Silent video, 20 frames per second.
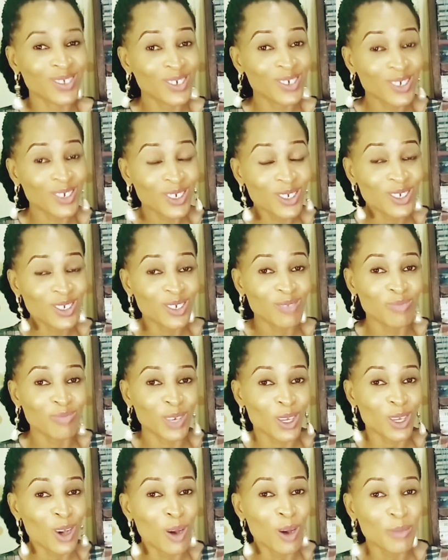you should
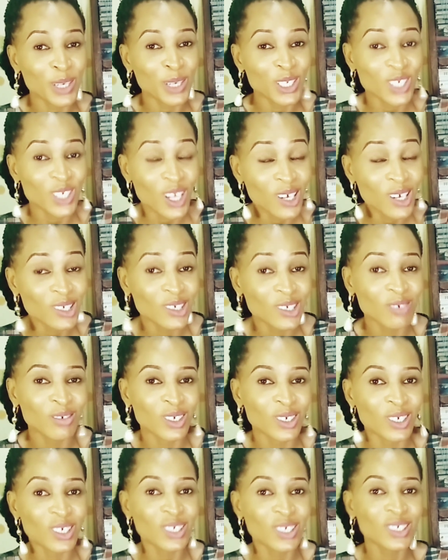become a child of
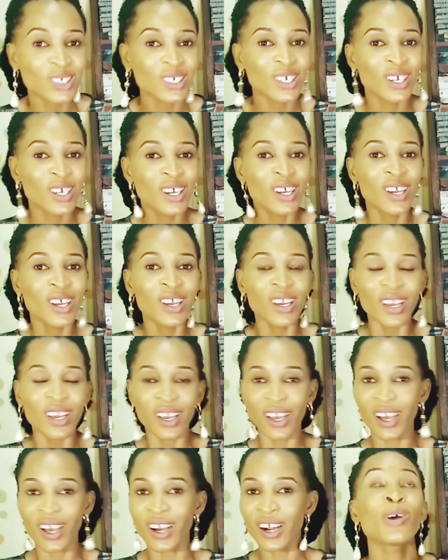god
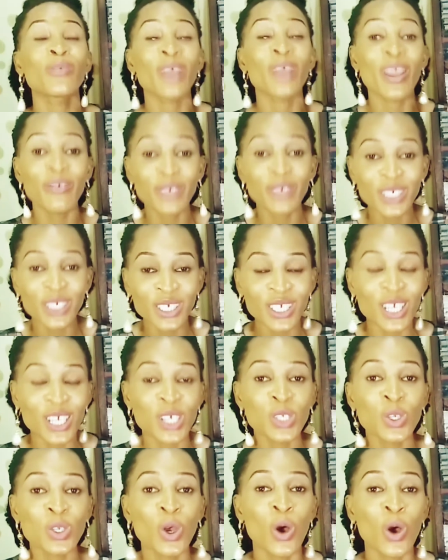of
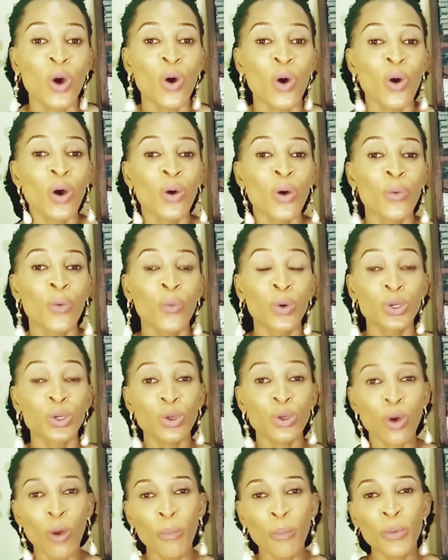ephesians would
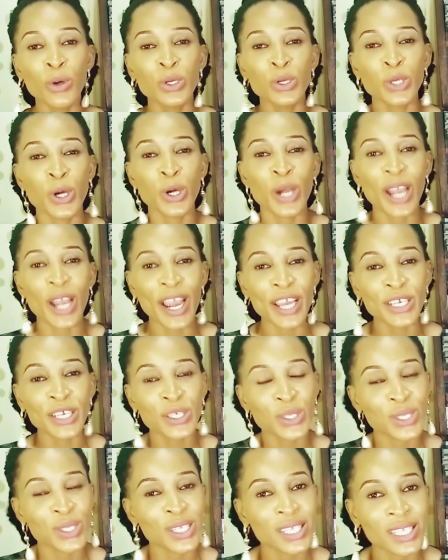open your
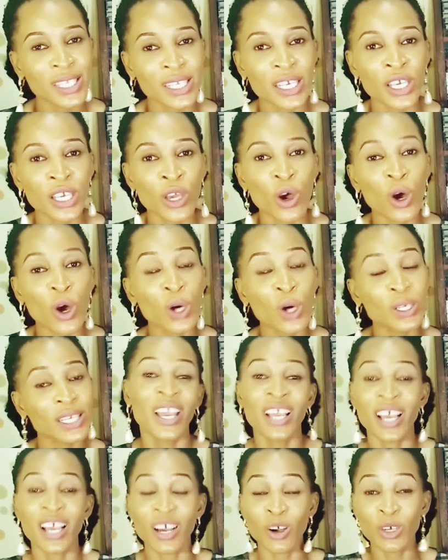eyes to see all that,
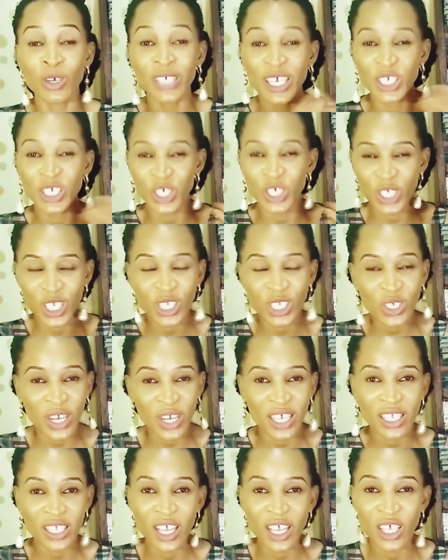all that jesus
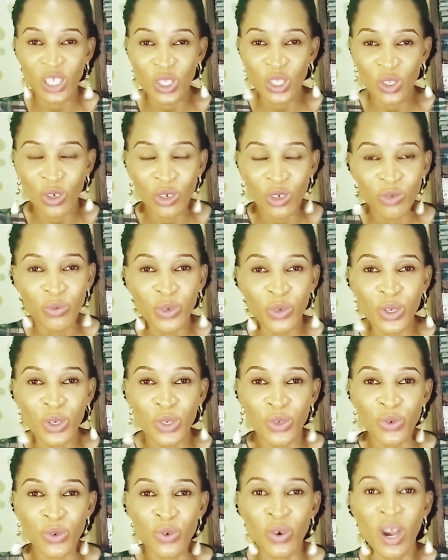christ has done for
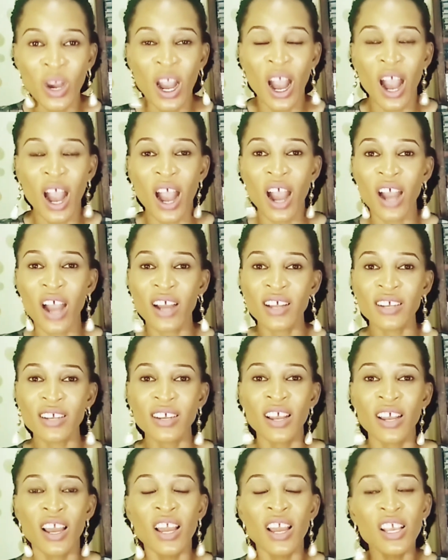you
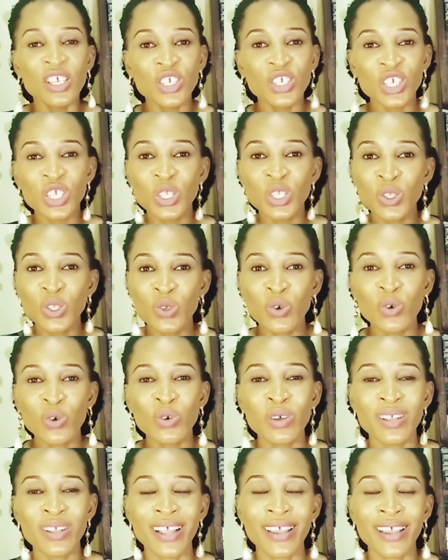and just
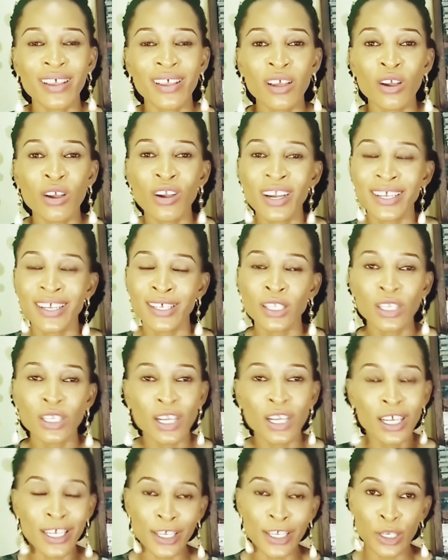know like god is
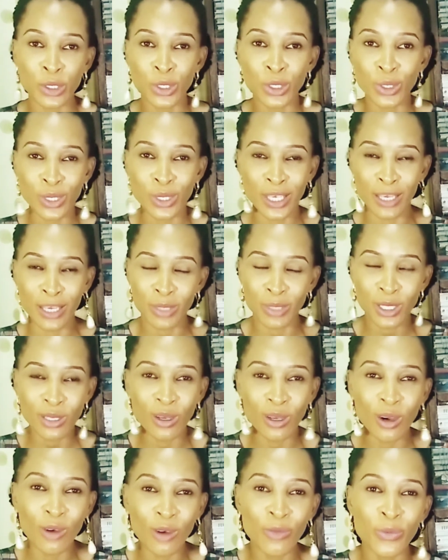calling you to
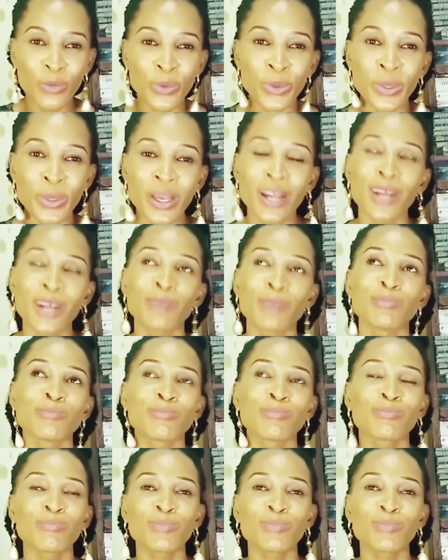himself um